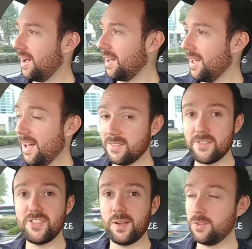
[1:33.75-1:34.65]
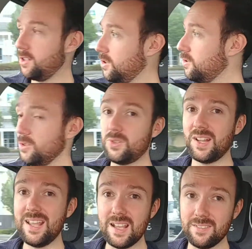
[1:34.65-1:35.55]
out of everything I was to do
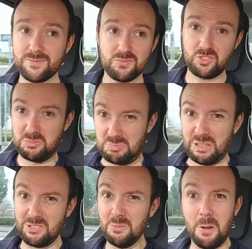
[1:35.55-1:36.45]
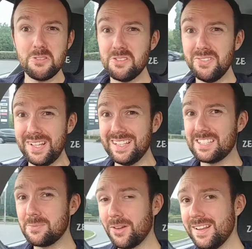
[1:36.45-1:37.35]
today, I've done most of
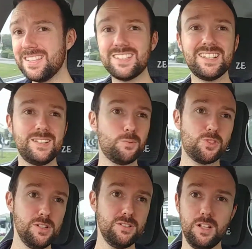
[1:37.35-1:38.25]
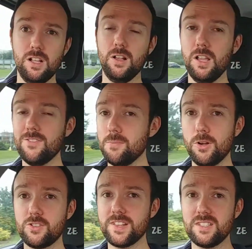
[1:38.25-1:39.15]
it, to be honest. And it was all over
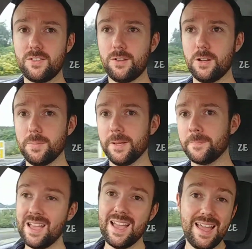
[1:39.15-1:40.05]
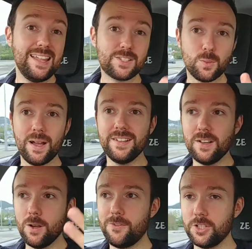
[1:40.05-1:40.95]
much faster than I thought it'd be. Hence why
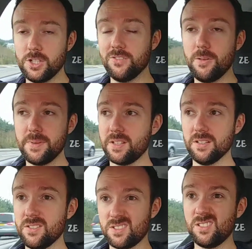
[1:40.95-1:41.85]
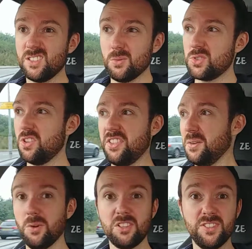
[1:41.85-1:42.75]
no footage of it, because there was
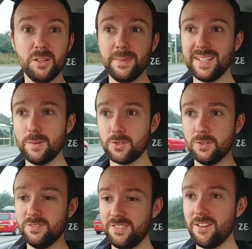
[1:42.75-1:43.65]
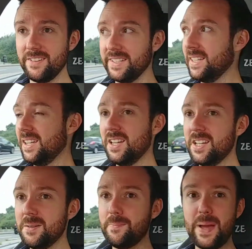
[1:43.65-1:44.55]
nothing worth filming. It was all very
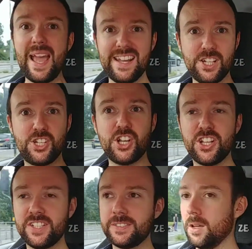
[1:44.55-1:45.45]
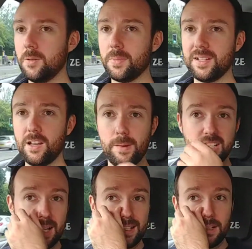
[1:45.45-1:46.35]
beige. But now I'm
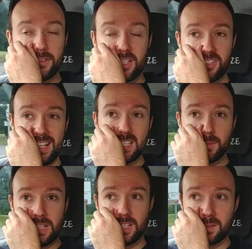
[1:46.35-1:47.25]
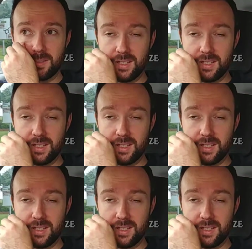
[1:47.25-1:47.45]
actually heading over to Sainsbury's,